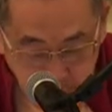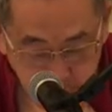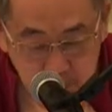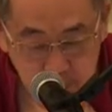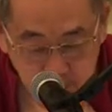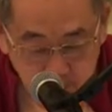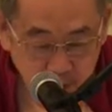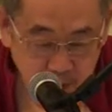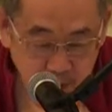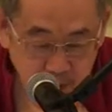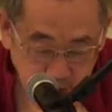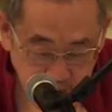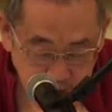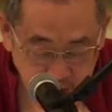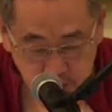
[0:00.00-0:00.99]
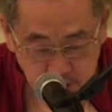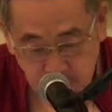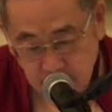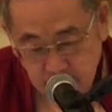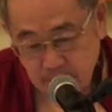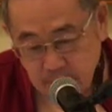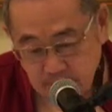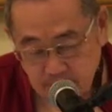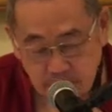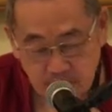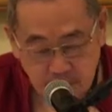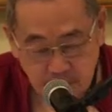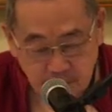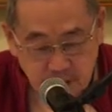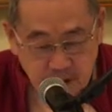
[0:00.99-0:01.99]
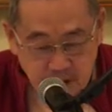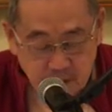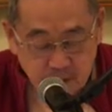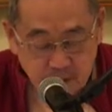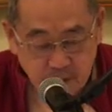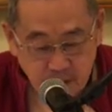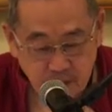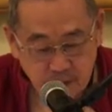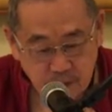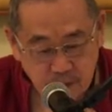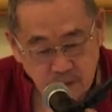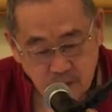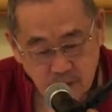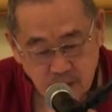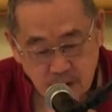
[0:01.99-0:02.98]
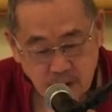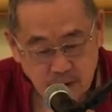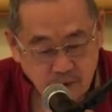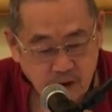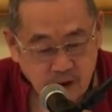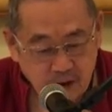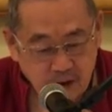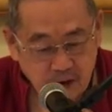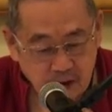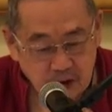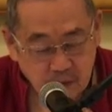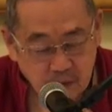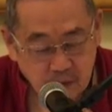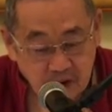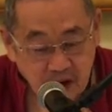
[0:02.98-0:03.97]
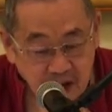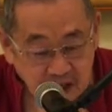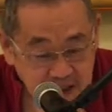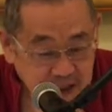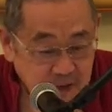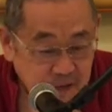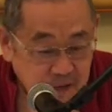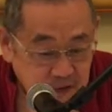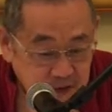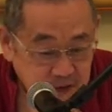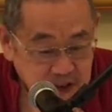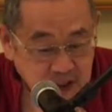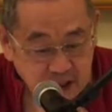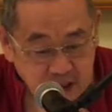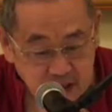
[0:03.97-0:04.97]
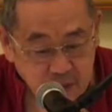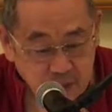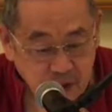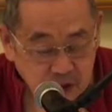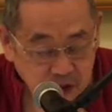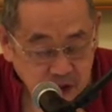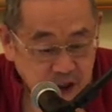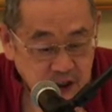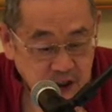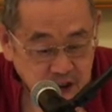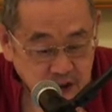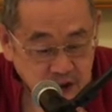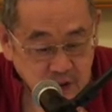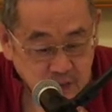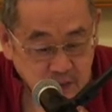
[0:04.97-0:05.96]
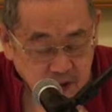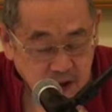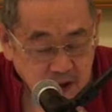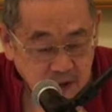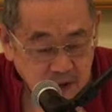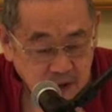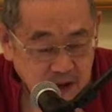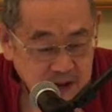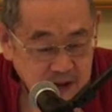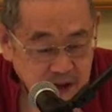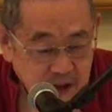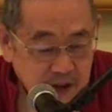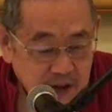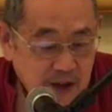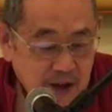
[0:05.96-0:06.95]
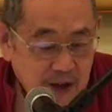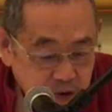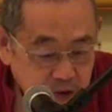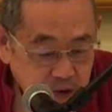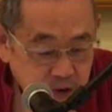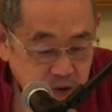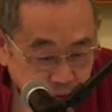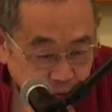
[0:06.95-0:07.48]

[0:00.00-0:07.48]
yes, the system, varnashram, does emphasize maintaining your body, but according to rules and